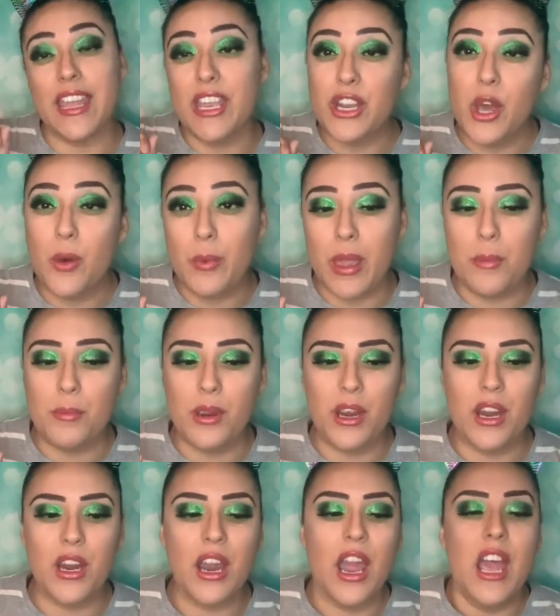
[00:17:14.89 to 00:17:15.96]
in
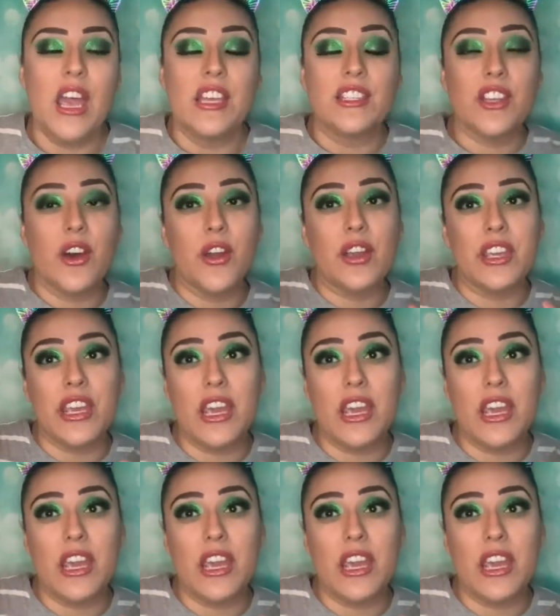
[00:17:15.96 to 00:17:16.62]
November. So